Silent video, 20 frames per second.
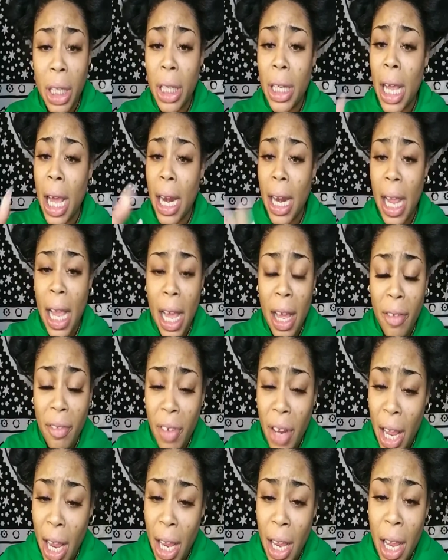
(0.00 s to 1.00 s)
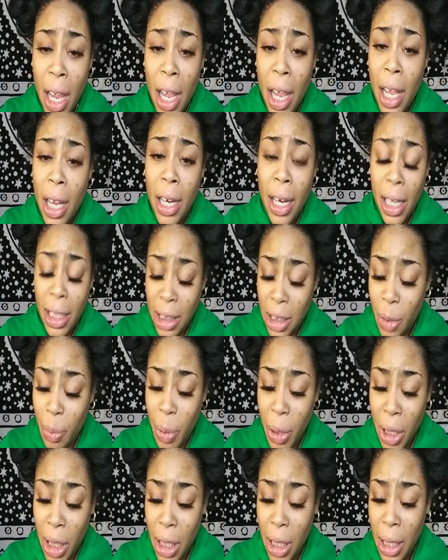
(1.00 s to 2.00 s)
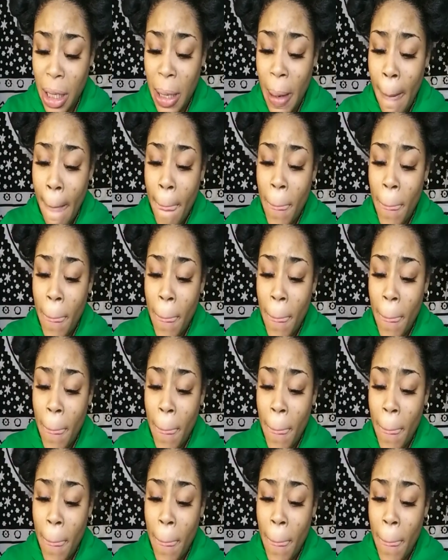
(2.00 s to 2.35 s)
Gotta have their stability.